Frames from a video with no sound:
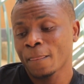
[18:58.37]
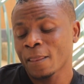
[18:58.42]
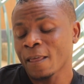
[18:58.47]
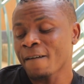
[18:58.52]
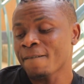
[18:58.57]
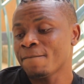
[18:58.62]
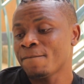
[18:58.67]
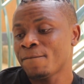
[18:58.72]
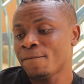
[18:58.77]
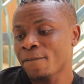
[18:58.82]

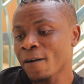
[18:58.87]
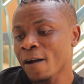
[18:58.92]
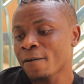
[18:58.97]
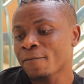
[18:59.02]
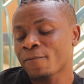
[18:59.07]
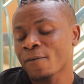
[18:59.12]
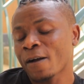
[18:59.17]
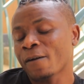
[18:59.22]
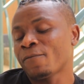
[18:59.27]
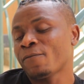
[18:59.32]
they are
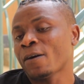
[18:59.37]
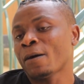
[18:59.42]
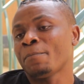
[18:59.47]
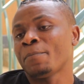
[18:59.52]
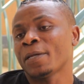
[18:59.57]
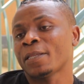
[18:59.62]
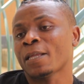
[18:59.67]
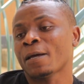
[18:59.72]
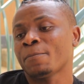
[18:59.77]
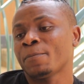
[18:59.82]
far, far, far
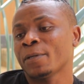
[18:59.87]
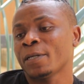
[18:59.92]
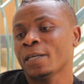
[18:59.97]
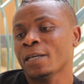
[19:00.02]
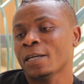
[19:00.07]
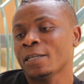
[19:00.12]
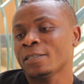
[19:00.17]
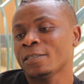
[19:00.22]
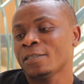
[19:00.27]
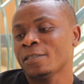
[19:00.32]
better
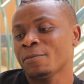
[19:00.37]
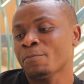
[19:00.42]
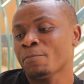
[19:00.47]
players,